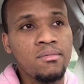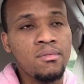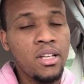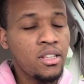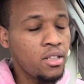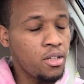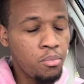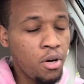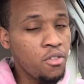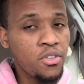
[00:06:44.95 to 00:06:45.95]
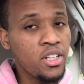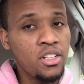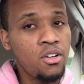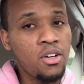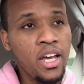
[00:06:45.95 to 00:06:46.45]
Like, they're
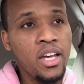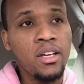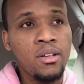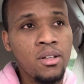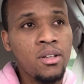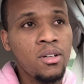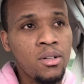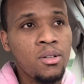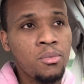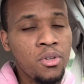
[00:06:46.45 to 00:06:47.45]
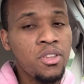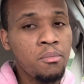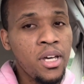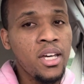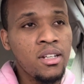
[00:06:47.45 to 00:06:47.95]
perfectly okay with a
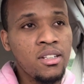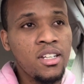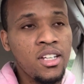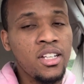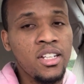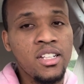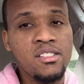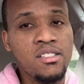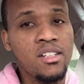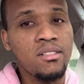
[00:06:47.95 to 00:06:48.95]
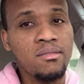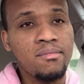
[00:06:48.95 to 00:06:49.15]
man killing his son.